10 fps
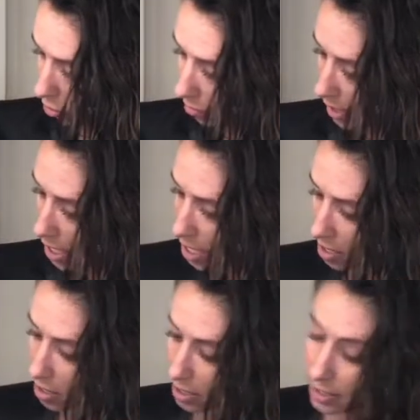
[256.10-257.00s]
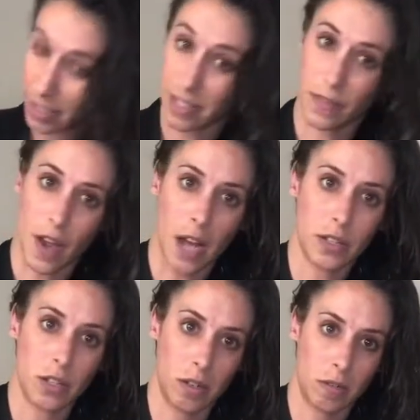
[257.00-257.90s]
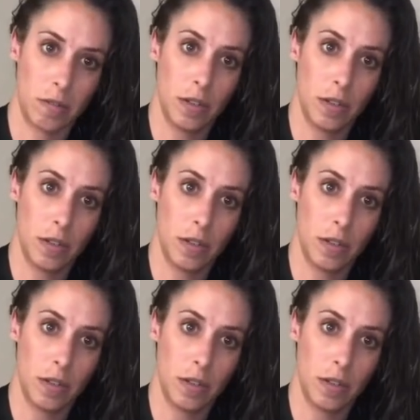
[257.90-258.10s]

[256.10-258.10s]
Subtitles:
my hair because it's faster.